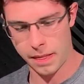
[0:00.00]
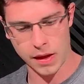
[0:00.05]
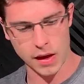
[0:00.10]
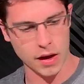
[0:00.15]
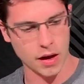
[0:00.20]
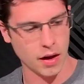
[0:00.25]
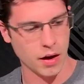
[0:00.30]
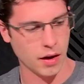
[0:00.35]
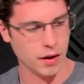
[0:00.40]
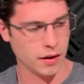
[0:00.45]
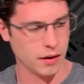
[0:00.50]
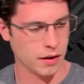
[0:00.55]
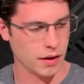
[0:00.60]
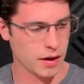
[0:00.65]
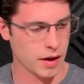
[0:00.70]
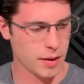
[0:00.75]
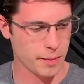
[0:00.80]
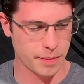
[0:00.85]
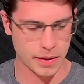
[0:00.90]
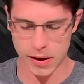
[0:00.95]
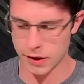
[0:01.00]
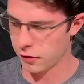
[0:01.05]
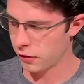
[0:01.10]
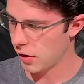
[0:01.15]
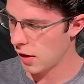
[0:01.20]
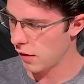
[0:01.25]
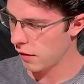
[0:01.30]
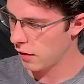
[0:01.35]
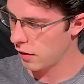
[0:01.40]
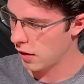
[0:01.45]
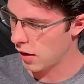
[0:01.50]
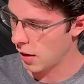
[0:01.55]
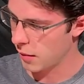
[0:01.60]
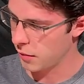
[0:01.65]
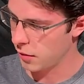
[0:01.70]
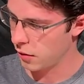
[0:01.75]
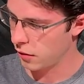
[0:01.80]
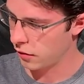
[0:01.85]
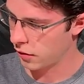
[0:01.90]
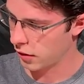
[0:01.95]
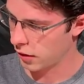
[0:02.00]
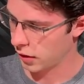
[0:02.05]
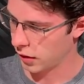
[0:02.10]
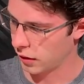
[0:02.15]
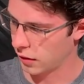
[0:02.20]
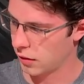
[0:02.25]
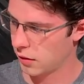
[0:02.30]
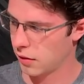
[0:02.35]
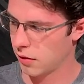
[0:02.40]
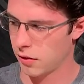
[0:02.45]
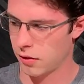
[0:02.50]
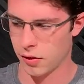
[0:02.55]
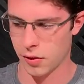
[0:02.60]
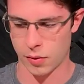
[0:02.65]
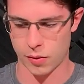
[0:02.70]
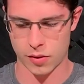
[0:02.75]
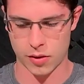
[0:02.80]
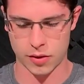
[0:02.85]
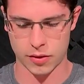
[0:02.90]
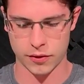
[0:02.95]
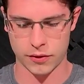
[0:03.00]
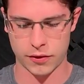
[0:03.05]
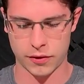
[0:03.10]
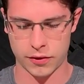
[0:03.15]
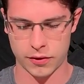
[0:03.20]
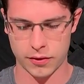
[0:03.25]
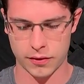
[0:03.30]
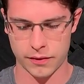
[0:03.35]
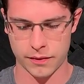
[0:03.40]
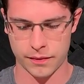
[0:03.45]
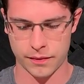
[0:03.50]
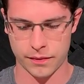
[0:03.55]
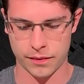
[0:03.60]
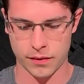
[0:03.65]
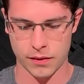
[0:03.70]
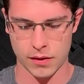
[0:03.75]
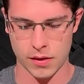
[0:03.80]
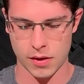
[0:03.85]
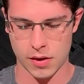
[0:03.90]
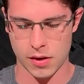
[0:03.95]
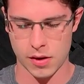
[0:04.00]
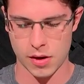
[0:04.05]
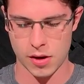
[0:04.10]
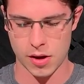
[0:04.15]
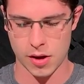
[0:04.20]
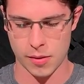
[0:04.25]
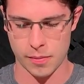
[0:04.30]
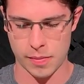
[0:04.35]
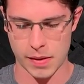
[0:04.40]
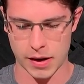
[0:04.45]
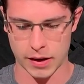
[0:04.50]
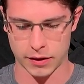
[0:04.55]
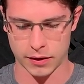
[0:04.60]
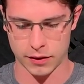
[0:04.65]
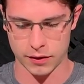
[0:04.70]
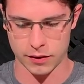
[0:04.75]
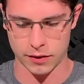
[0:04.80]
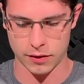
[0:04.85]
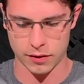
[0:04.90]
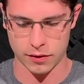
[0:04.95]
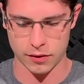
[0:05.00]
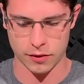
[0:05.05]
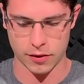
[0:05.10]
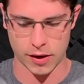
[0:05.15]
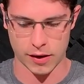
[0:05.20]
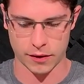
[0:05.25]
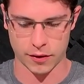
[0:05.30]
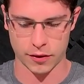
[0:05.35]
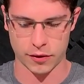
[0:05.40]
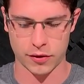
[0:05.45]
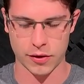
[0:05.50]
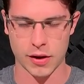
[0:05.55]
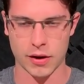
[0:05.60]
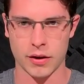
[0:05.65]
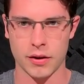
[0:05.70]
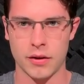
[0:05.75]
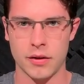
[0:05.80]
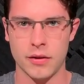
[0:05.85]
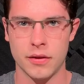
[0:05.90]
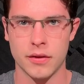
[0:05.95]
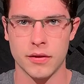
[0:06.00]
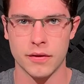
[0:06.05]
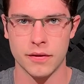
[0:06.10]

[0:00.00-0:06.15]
And the impact driver, I'm using DeWALT's impact driver set here.